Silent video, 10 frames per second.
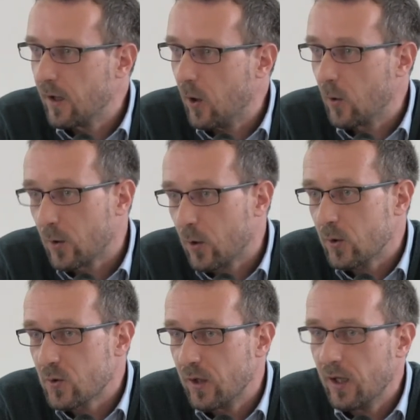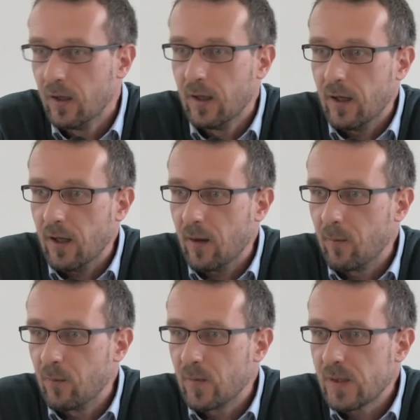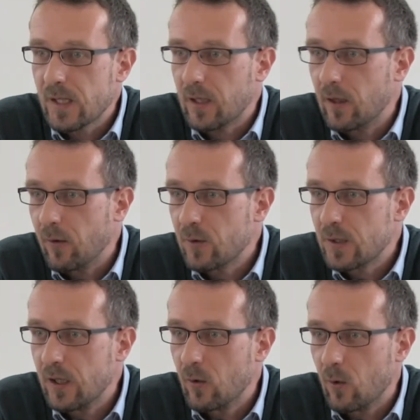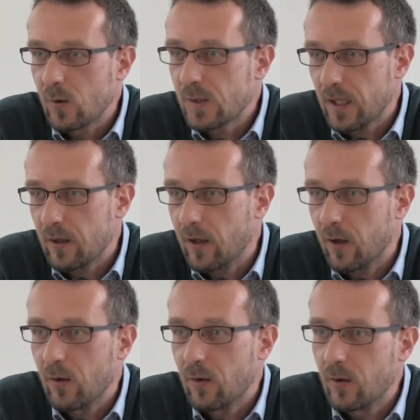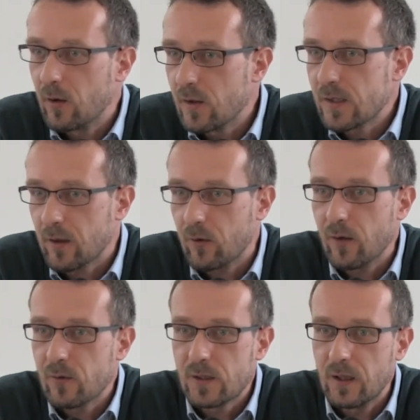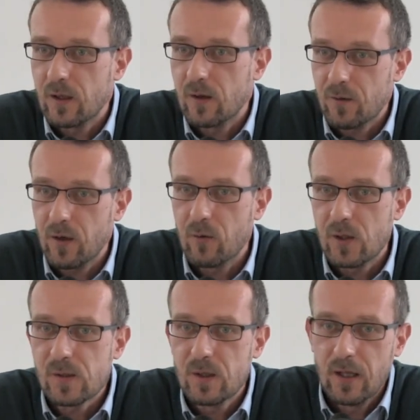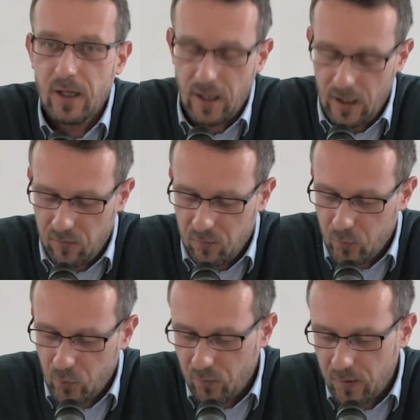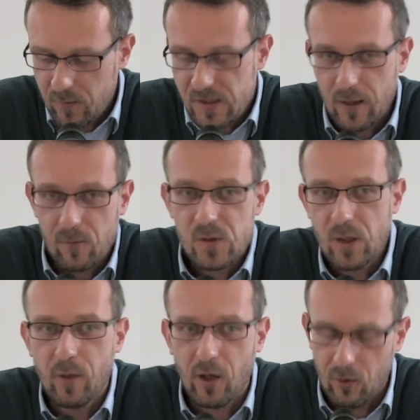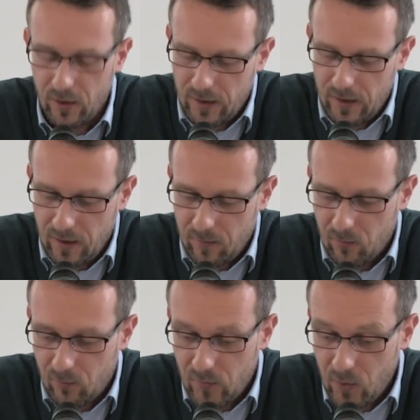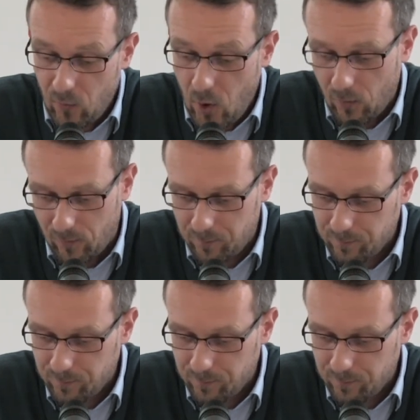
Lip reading: on the contrary, secularity or secularity theories have proved themselves somehow wrong.